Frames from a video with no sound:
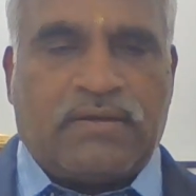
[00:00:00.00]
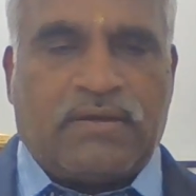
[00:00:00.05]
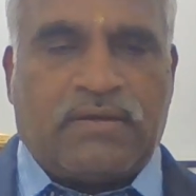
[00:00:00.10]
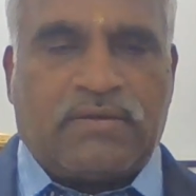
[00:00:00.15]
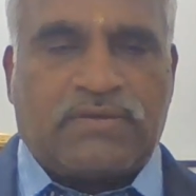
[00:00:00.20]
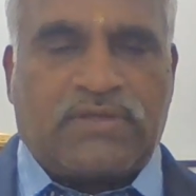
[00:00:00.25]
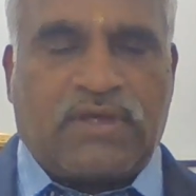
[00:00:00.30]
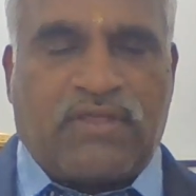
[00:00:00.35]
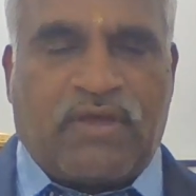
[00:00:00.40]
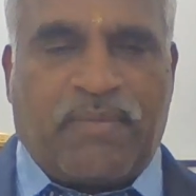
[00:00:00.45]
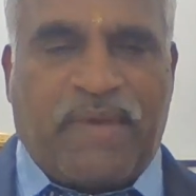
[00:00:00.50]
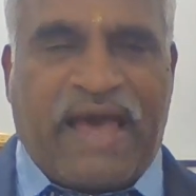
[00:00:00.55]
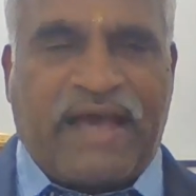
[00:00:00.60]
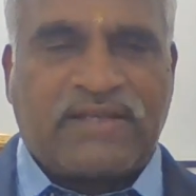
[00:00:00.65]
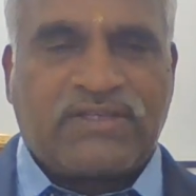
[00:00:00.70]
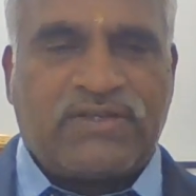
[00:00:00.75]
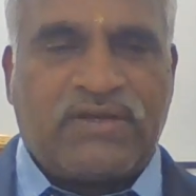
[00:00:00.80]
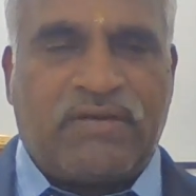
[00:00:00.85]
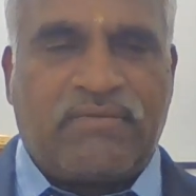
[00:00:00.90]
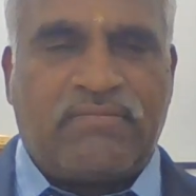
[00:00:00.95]
So the
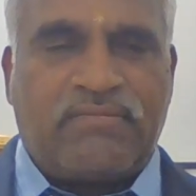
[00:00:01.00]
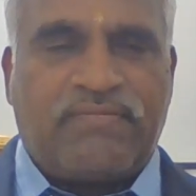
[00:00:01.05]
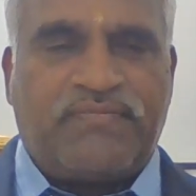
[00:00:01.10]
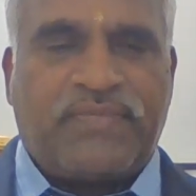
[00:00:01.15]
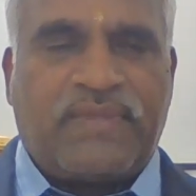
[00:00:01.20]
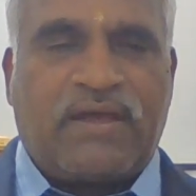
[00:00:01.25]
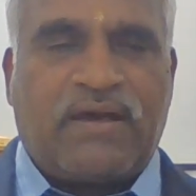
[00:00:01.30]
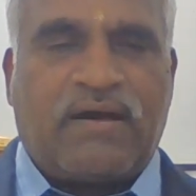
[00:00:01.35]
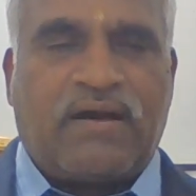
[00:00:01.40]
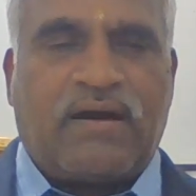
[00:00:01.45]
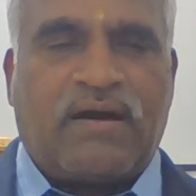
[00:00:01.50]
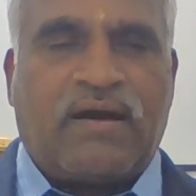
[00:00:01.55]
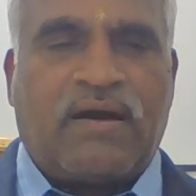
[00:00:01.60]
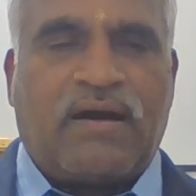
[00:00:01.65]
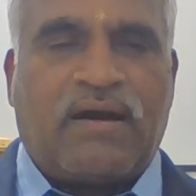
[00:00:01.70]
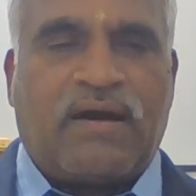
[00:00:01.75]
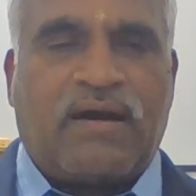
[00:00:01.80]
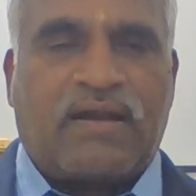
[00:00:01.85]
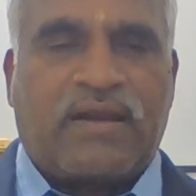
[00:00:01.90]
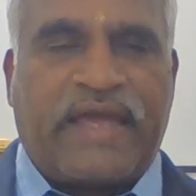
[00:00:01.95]
maximum
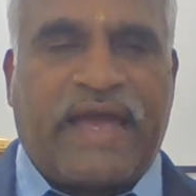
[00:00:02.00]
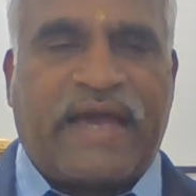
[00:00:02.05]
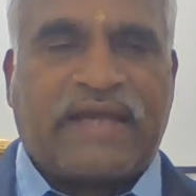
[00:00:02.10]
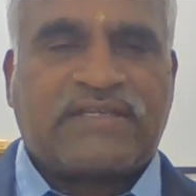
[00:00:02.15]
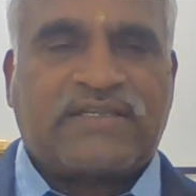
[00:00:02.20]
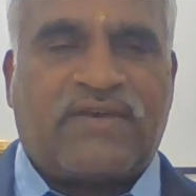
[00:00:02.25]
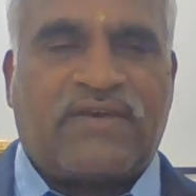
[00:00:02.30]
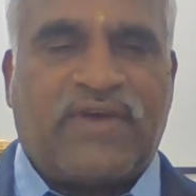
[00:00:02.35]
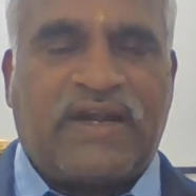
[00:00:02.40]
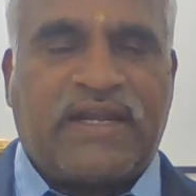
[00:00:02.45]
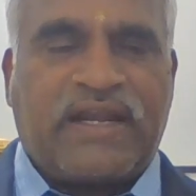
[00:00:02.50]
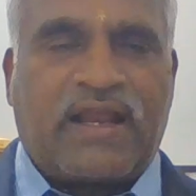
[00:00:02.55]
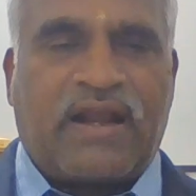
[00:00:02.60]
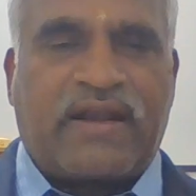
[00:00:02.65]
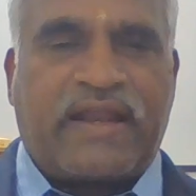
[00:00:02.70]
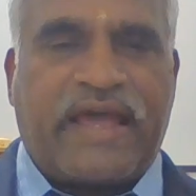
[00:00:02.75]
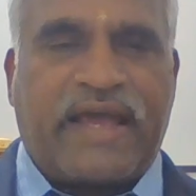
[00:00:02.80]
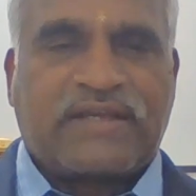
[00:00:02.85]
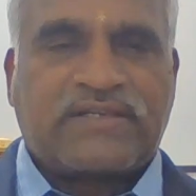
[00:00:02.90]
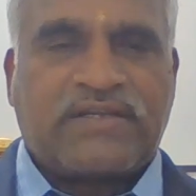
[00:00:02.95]
reaction, vertical
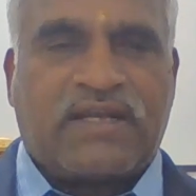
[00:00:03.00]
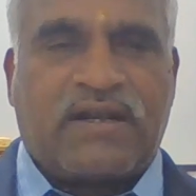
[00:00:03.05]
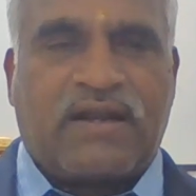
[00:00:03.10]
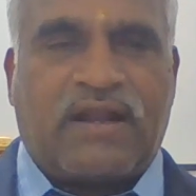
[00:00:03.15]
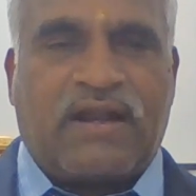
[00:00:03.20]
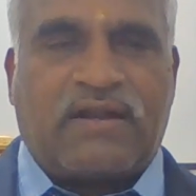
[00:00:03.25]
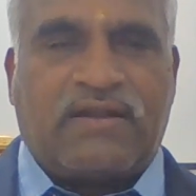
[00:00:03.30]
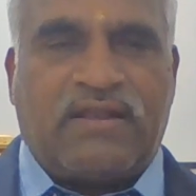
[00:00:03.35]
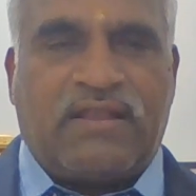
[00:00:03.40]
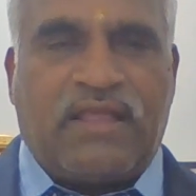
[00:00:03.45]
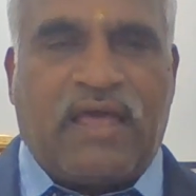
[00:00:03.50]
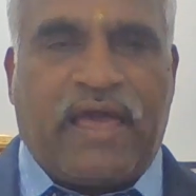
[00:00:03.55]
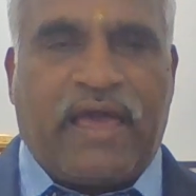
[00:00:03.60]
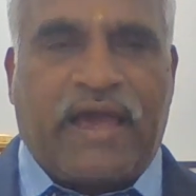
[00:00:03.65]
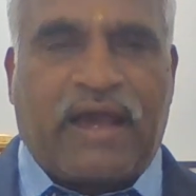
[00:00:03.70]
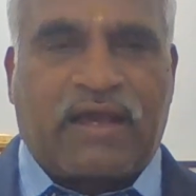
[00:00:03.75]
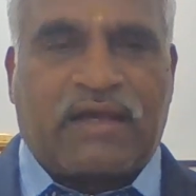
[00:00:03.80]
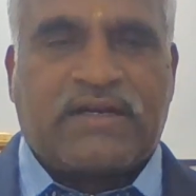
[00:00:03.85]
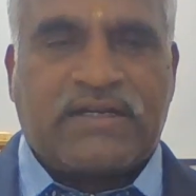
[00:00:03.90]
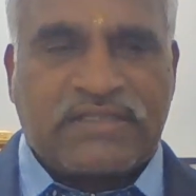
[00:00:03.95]
reaction
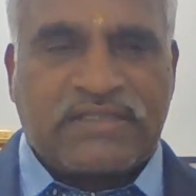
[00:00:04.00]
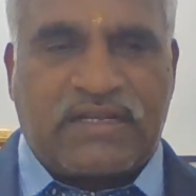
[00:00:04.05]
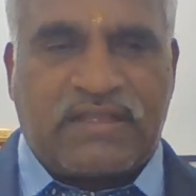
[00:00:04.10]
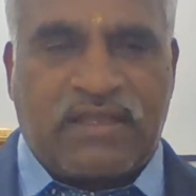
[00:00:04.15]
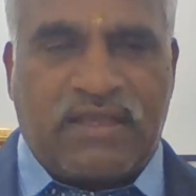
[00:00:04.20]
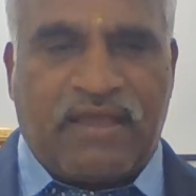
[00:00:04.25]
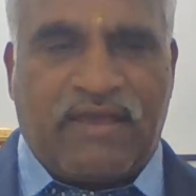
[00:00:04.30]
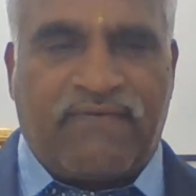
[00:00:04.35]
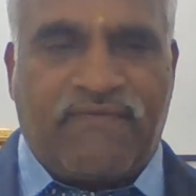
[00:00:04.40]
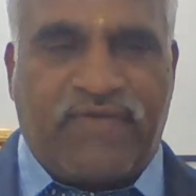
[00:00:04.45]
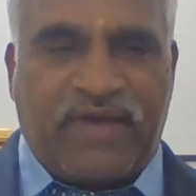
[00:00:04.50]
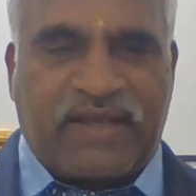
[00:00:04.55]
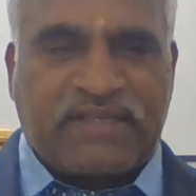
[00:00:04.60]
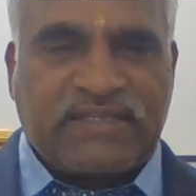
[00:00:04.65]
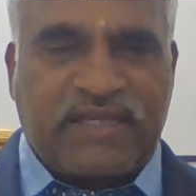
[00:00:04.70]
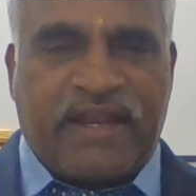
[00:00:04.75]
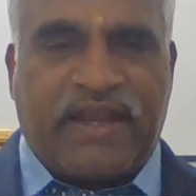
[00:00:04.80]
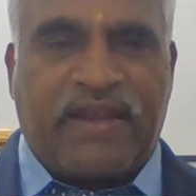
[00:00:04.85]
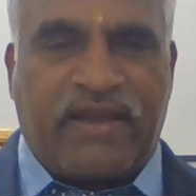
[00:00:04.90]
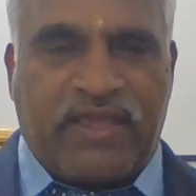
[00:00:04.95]
occurs at the fixed
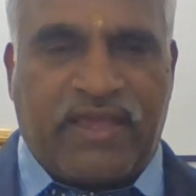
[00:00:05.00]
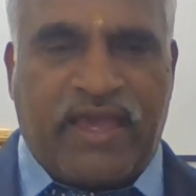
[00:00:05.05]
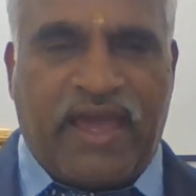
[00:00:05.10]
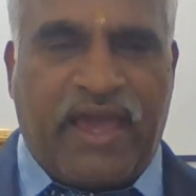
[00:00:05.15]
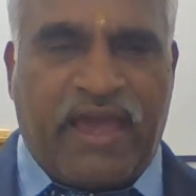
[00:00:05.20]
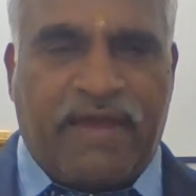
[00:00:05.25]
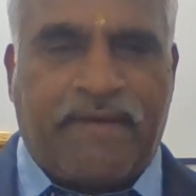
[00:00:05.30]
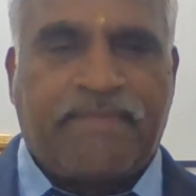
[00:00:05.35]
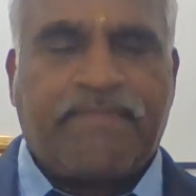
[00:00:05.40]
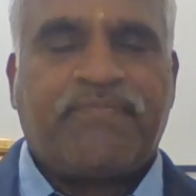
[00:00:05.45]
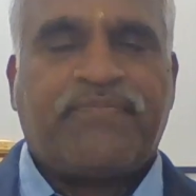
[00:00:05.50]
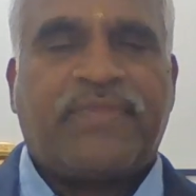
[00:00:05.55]
end A.